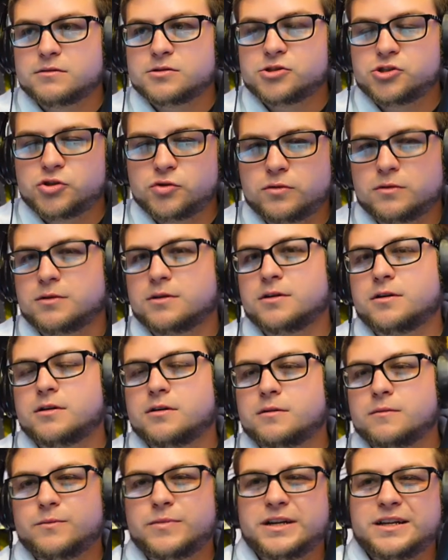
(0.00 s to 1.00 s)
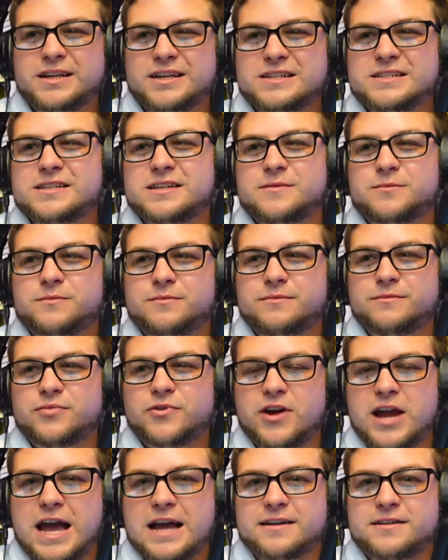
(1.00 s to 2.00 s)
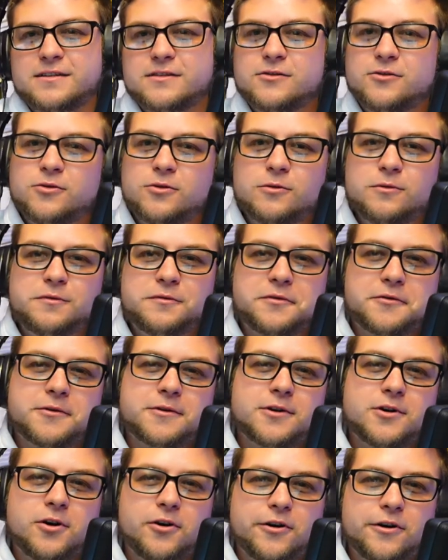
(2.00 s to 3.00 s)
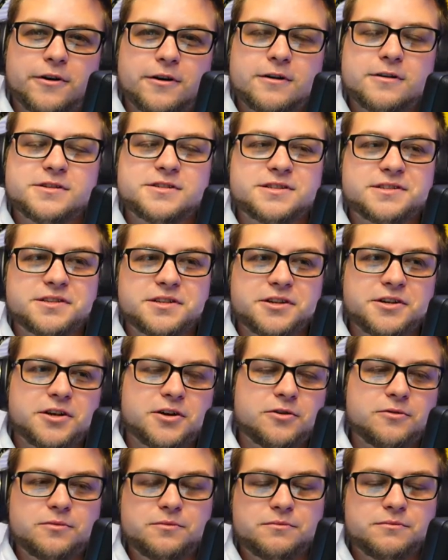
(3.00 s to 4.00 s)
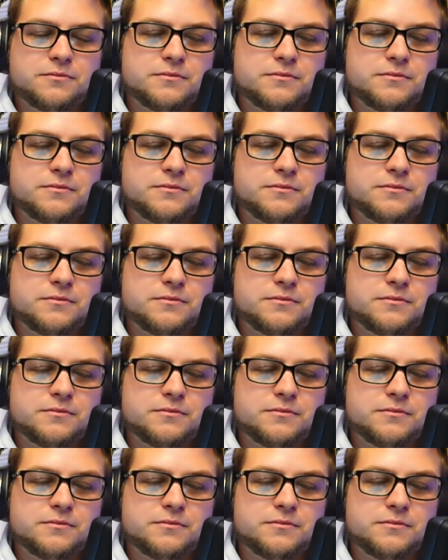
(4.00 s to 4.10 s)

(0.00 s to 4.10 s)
Sure, but is it practical for cars and you know